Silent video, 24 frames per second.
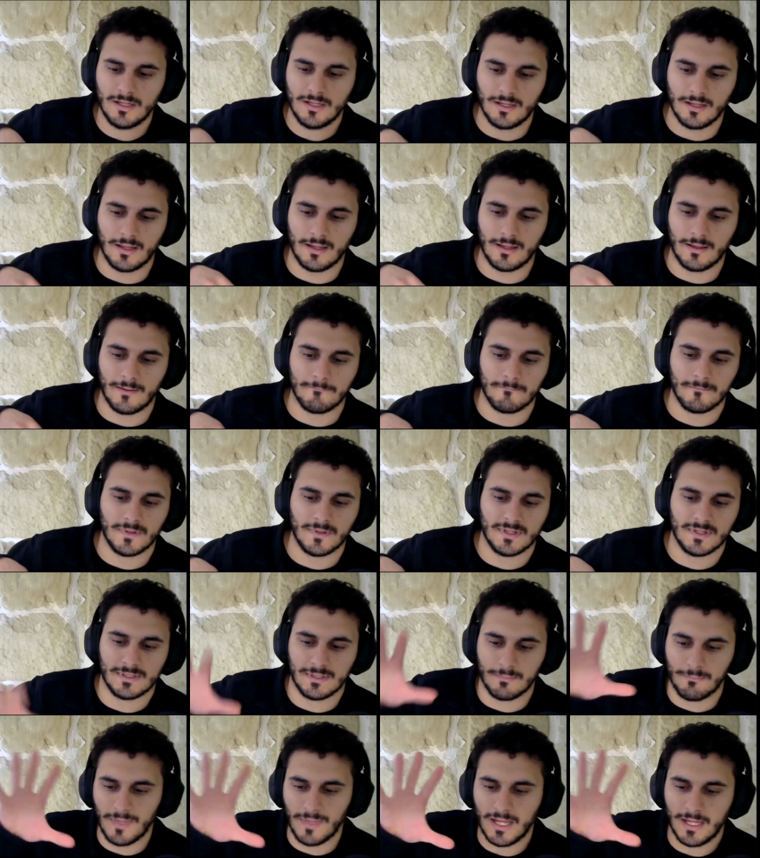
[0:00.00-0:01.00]
Um,
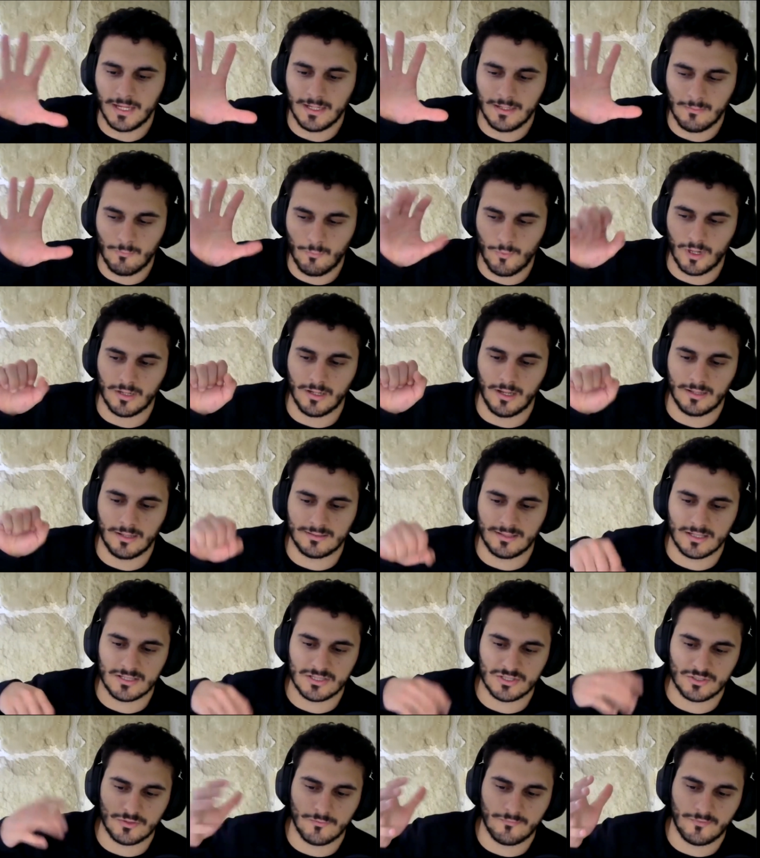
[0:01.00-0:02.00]
the main one
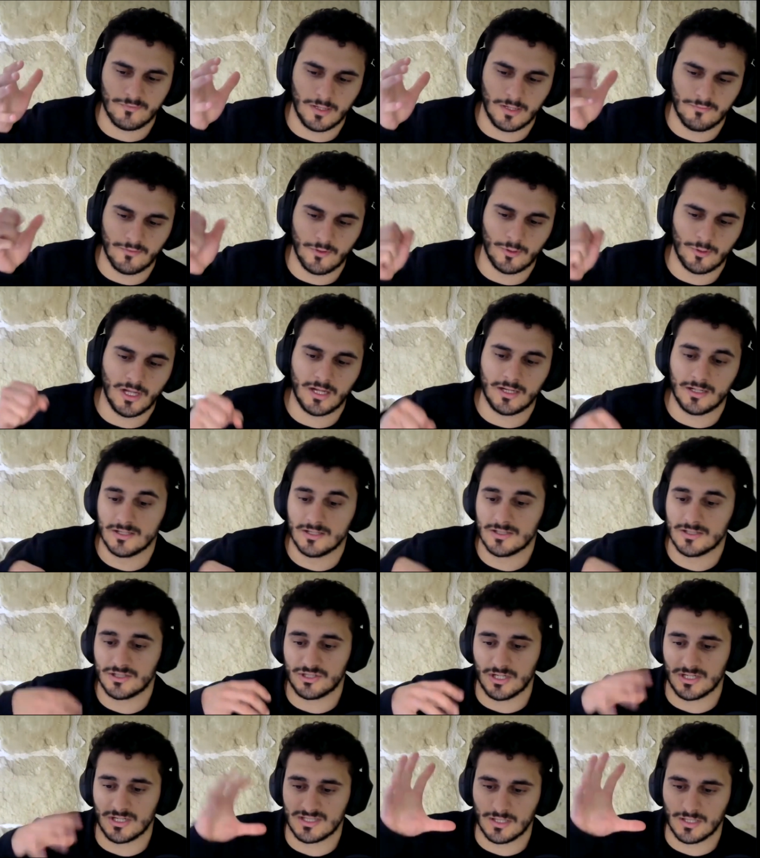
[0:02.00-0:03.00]
attached to 509
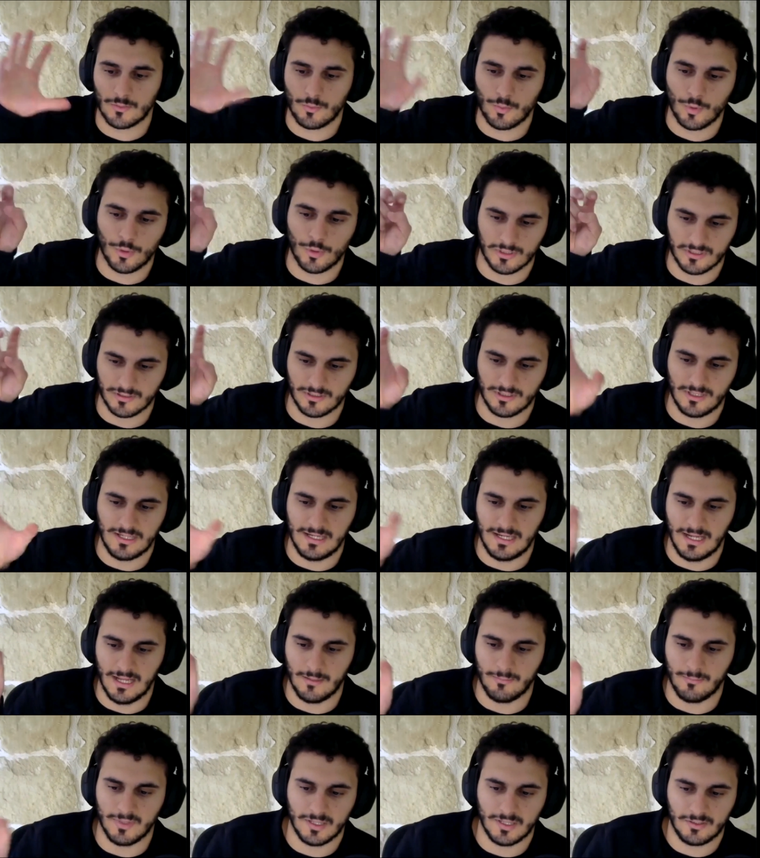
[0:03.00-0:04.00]
is just a quarterly
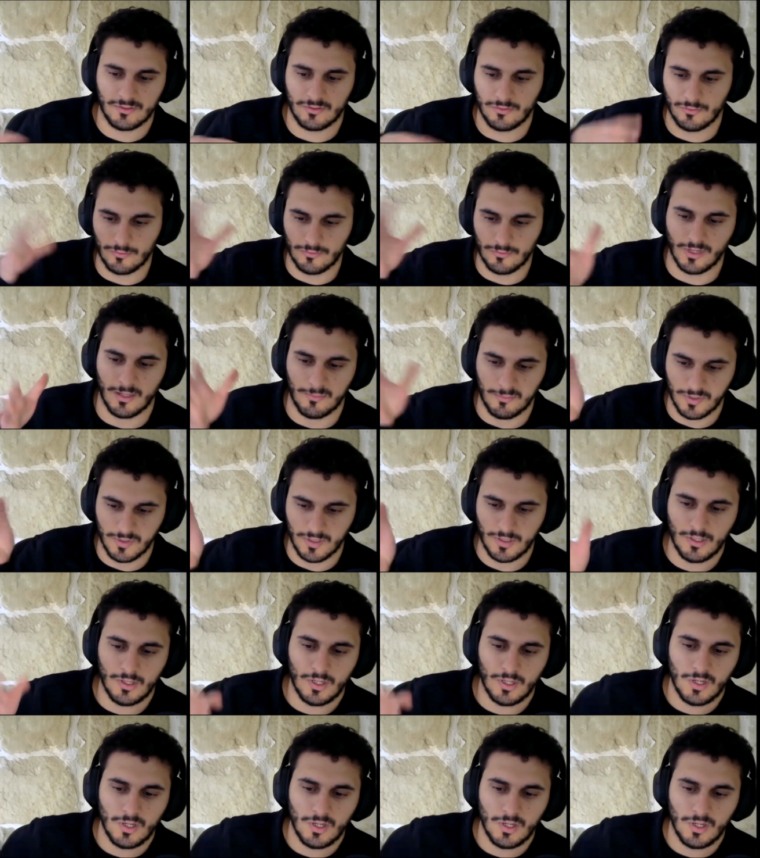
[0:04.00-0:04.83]
epic to grab